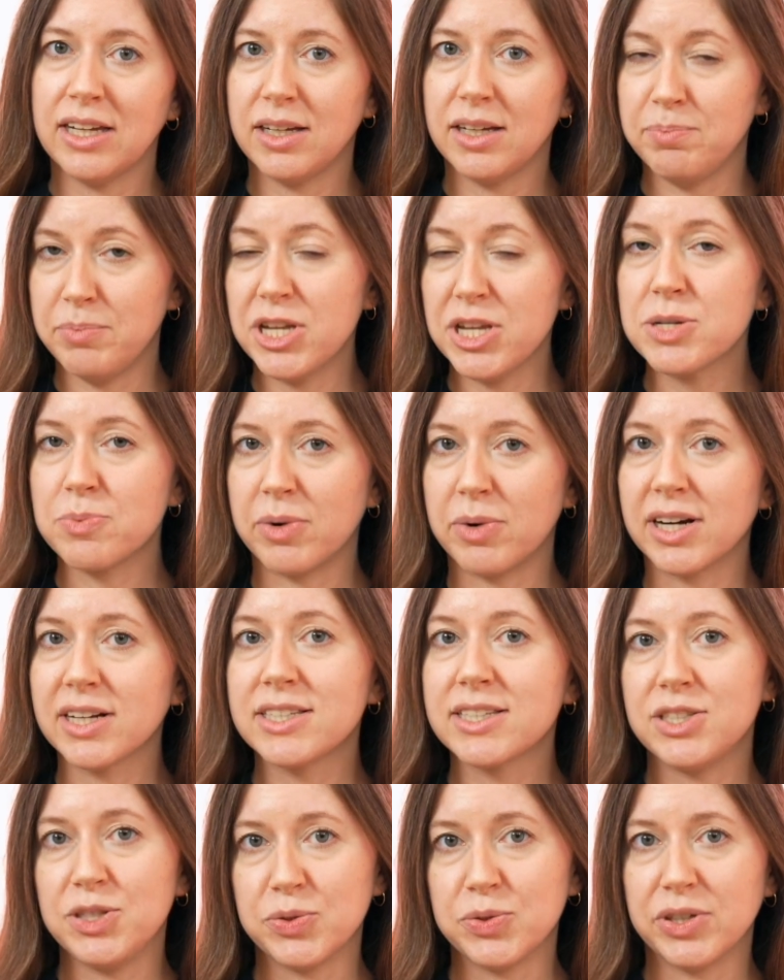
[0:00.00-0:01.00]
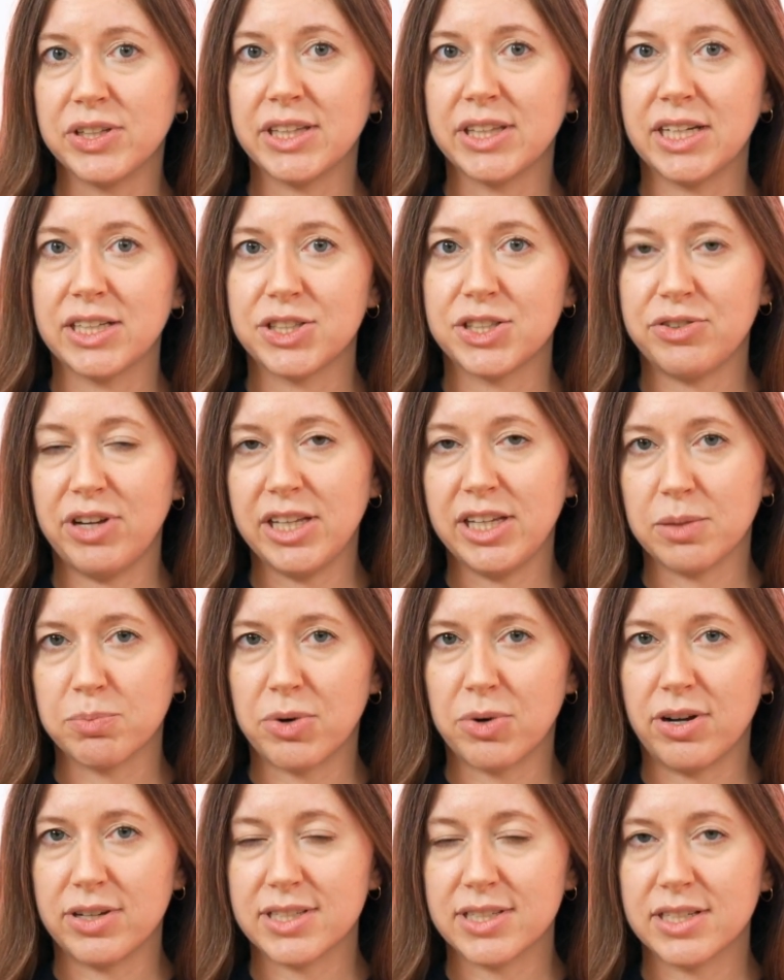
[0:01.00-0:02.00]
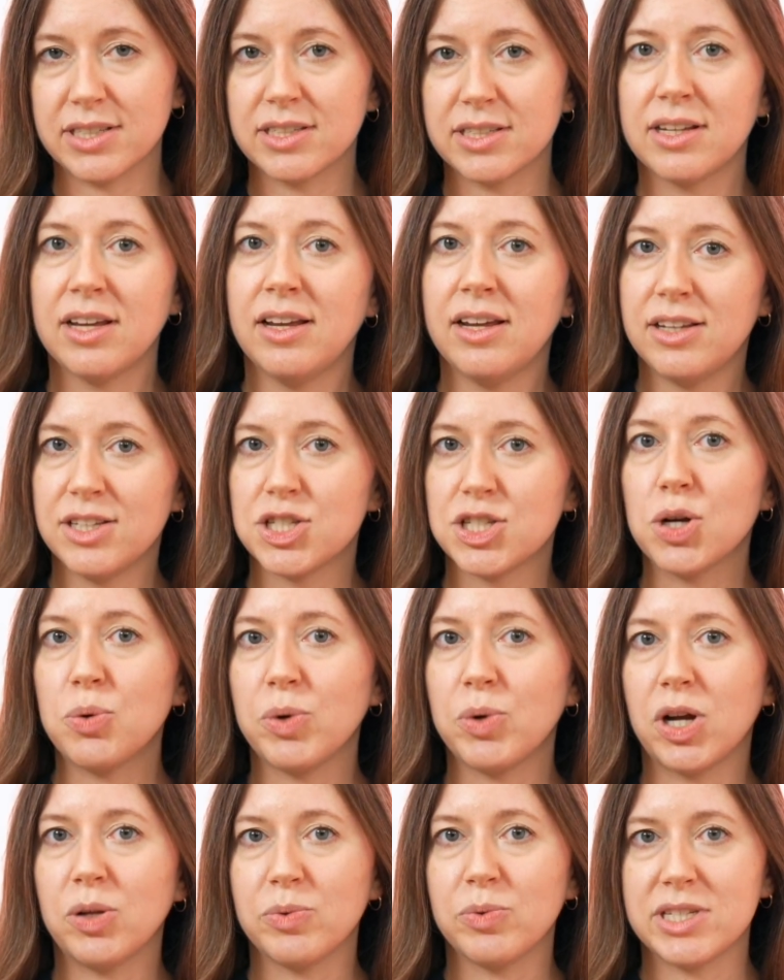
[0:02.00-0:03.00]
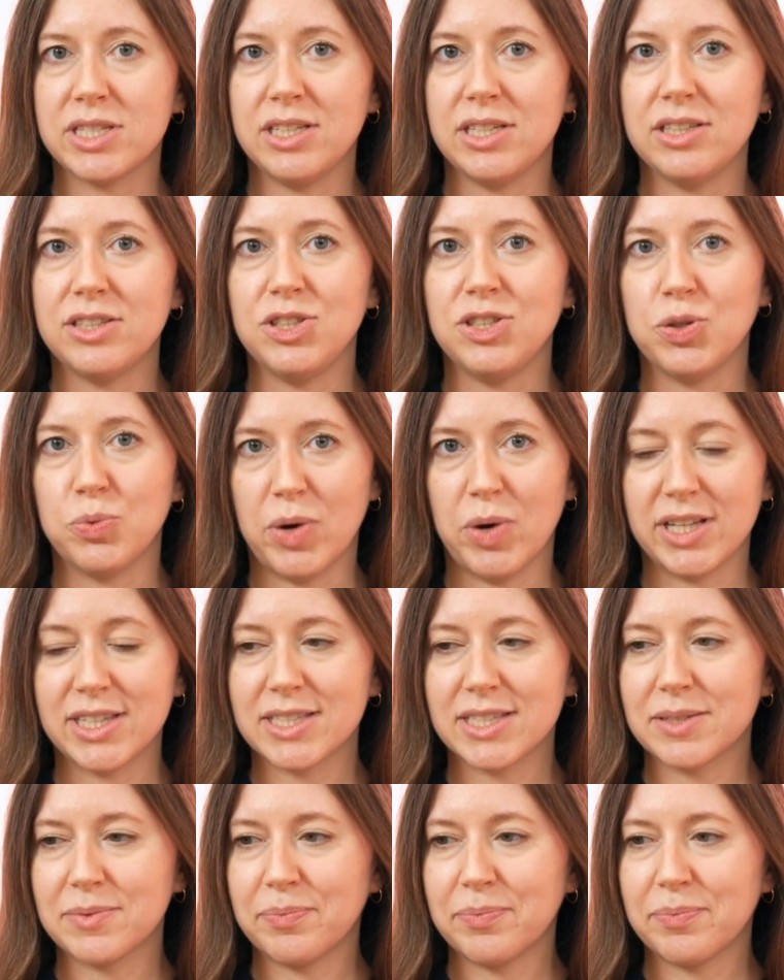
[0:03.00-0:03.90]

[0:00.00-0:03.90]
benchmarks during their training process, so we always need new ones.